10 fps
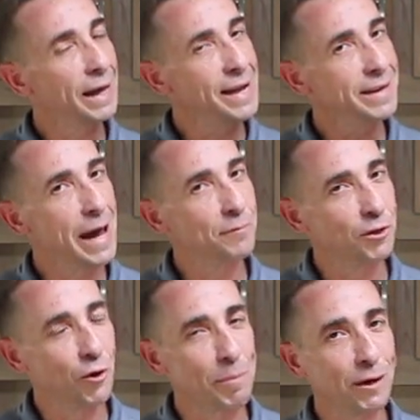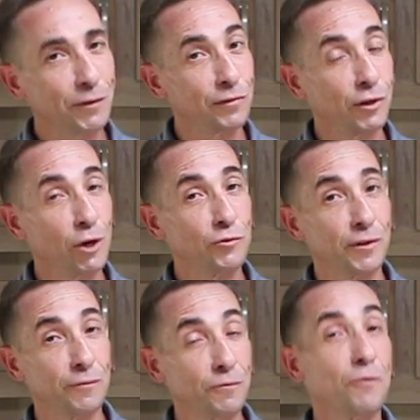more land lagniappe to know about this coach
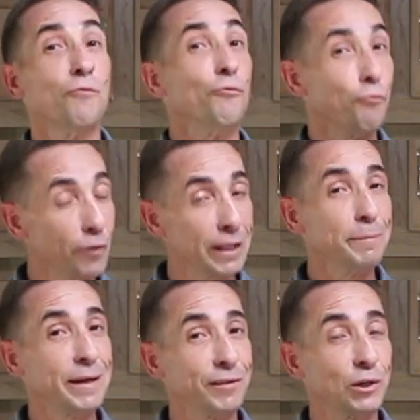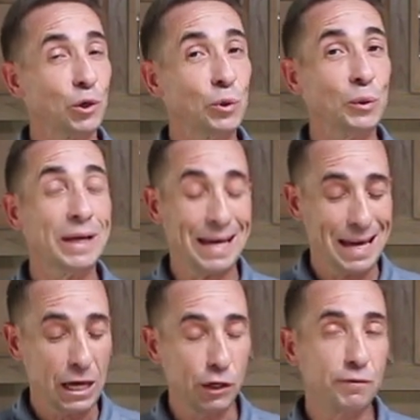that really makes it cool.
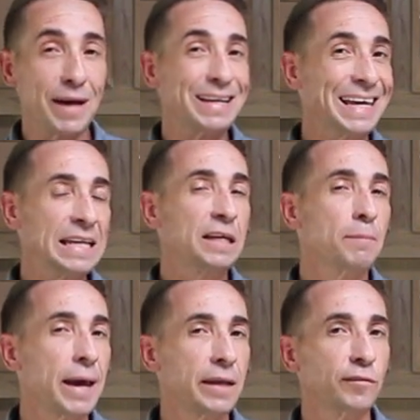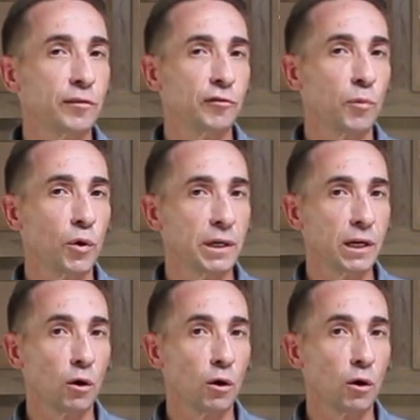You've got an in-command system on